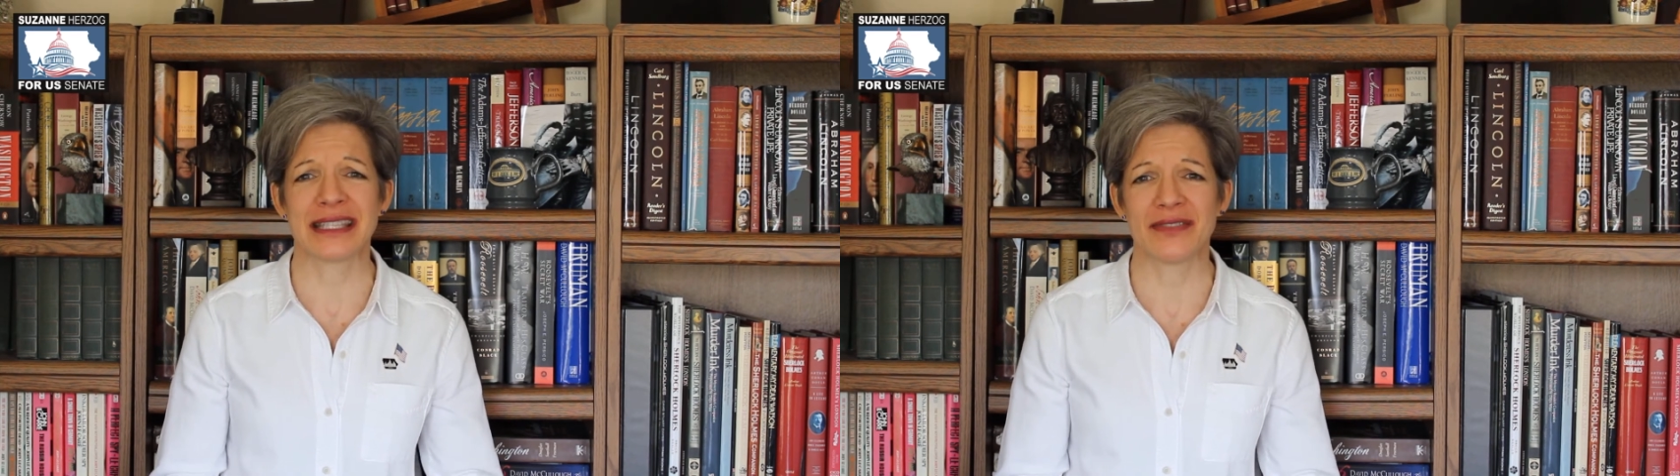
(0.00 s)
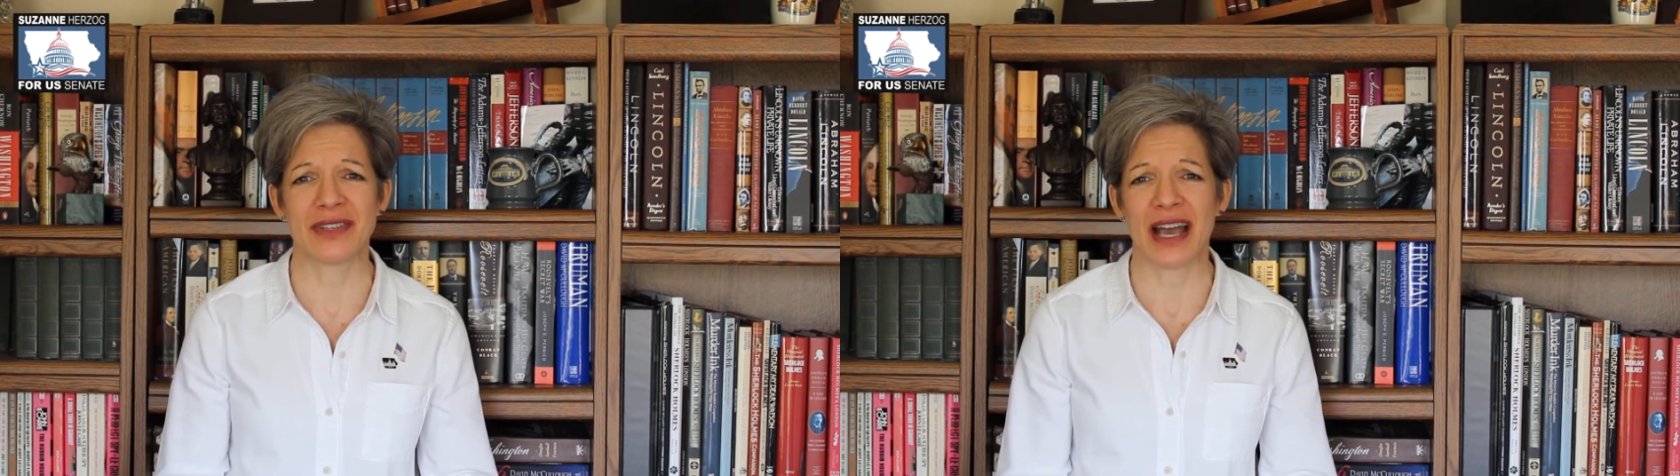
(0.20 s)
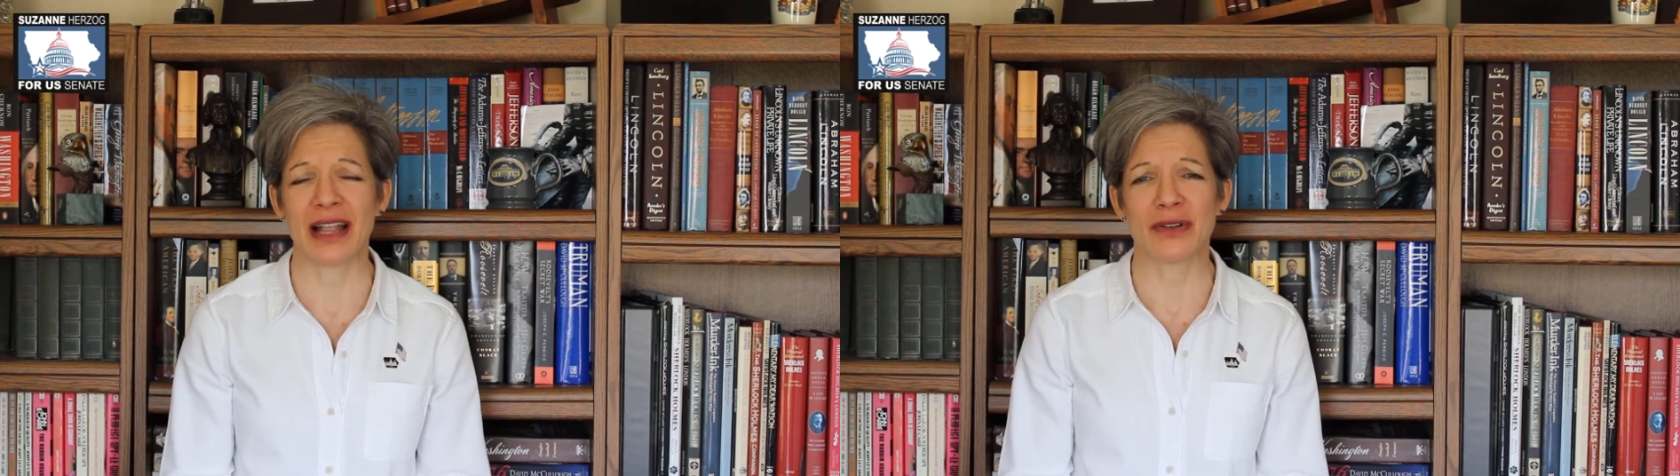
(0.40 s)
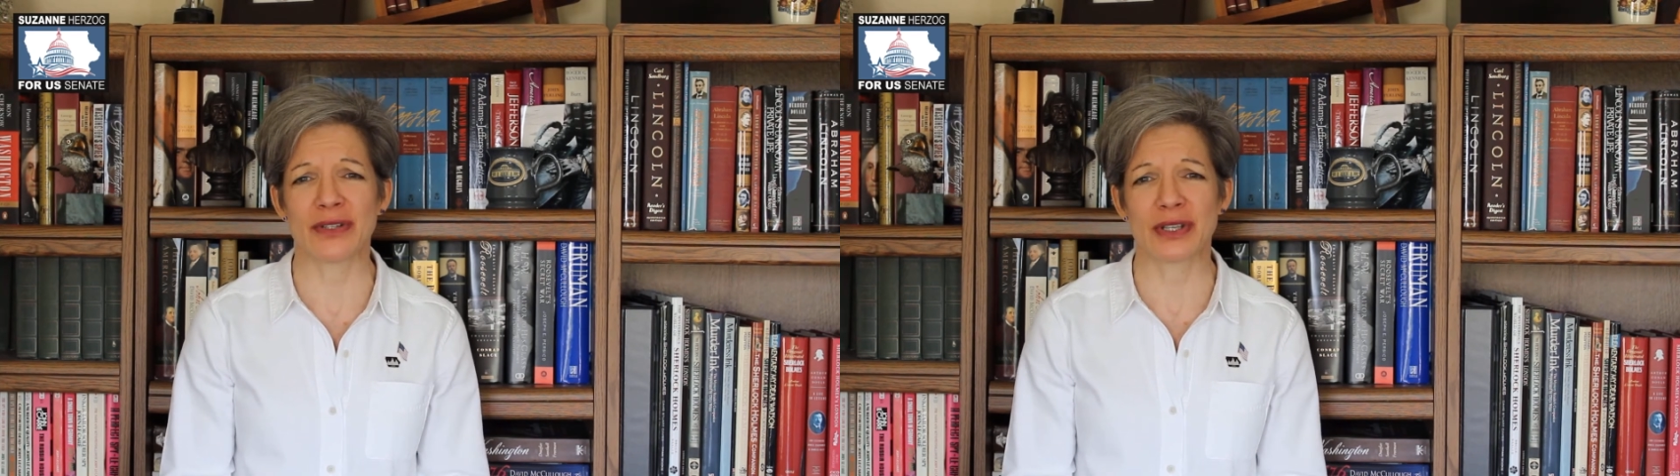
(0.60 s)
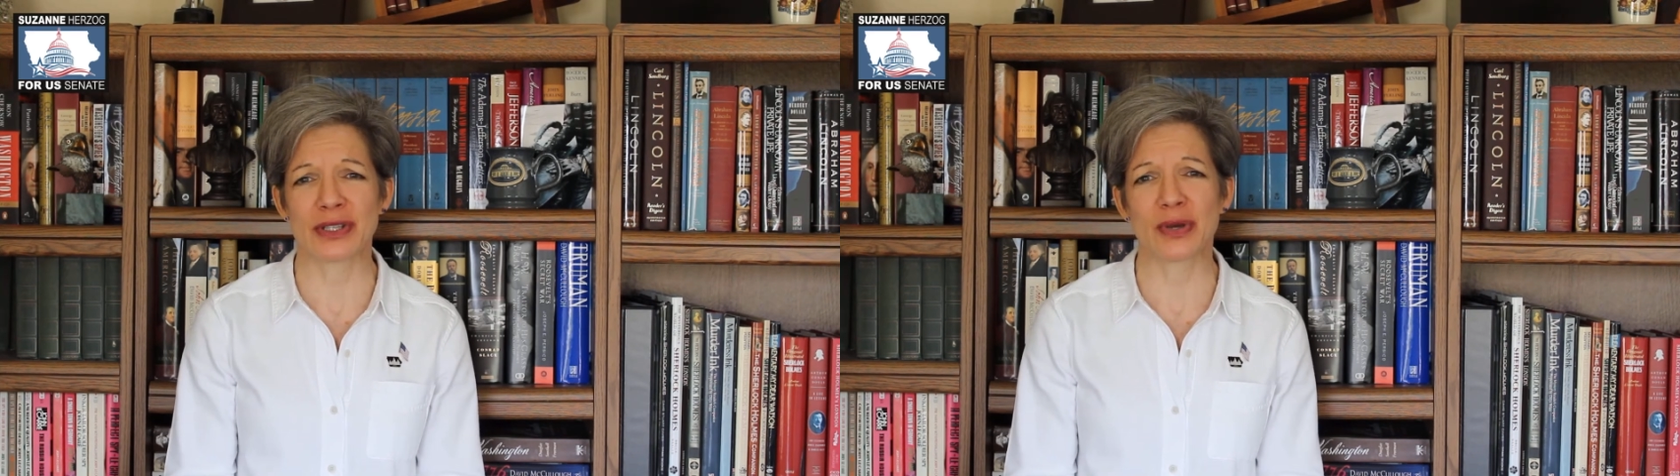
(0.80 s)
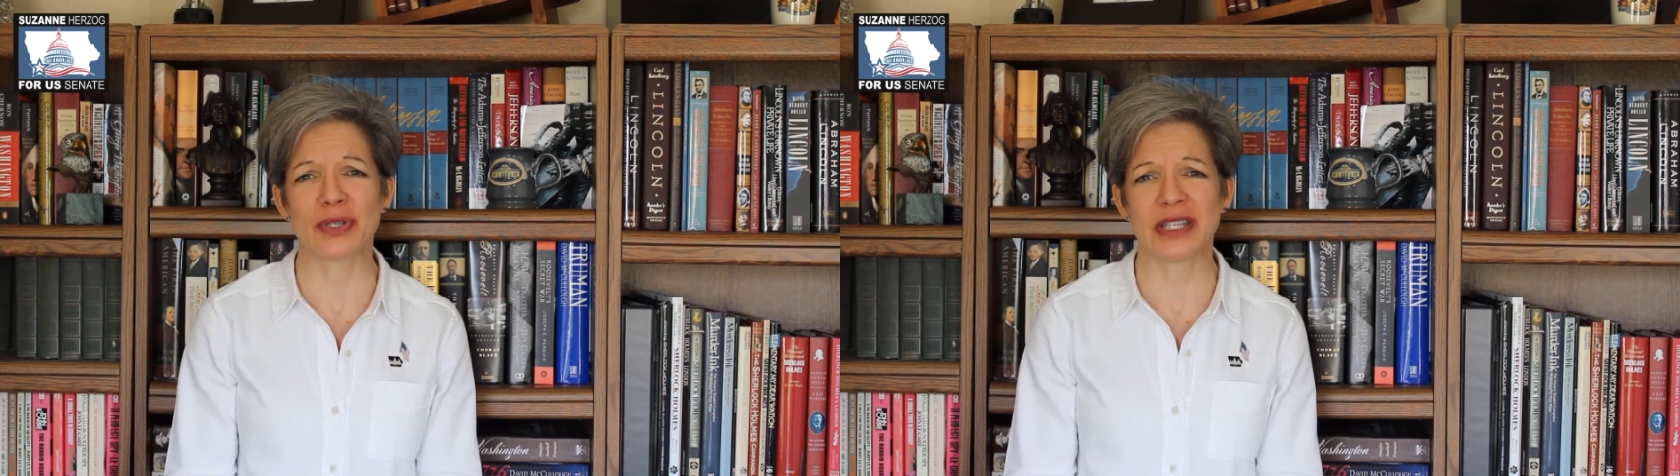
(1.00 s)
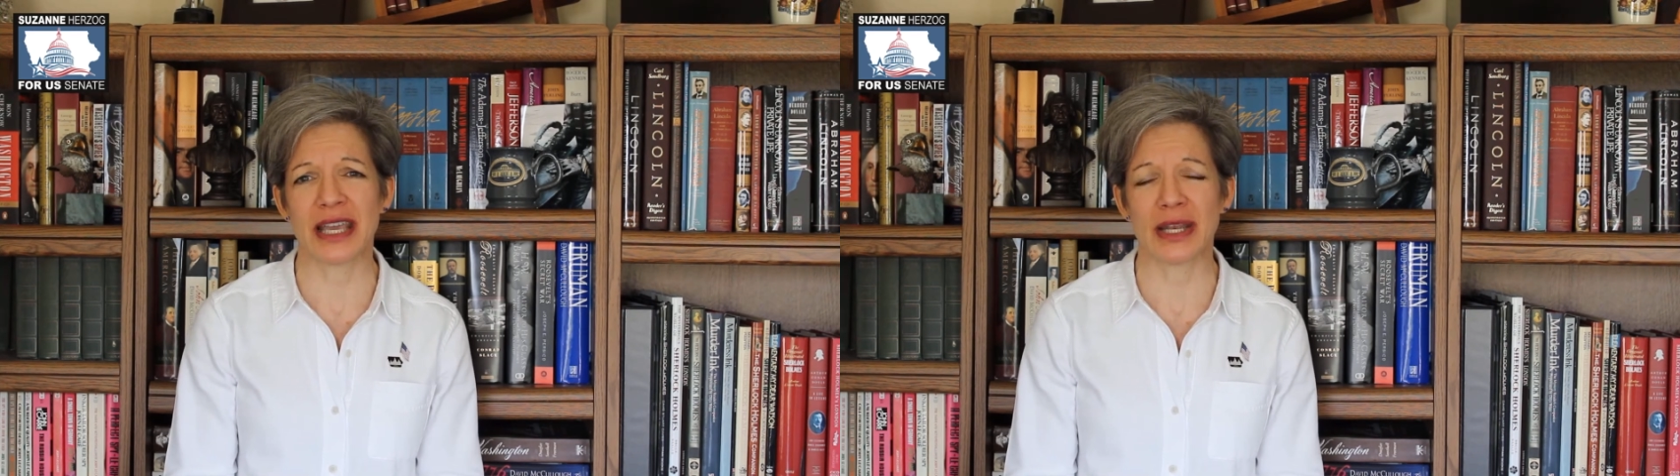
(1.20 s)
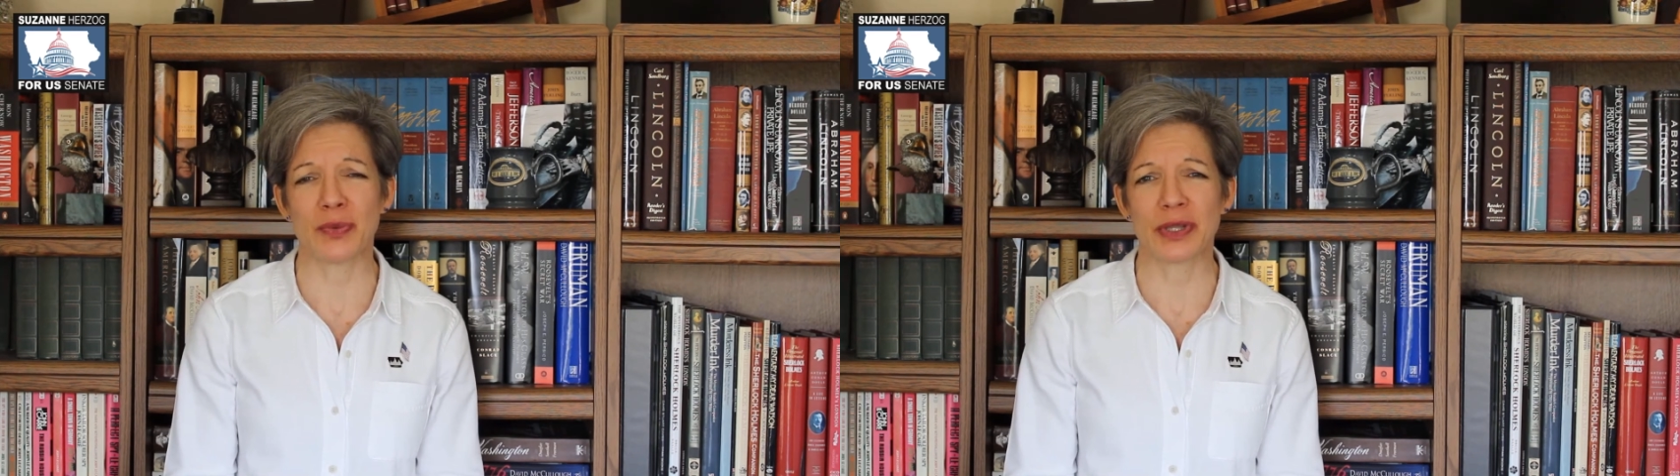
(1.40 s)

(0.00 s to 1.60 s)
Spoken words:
of dollars associated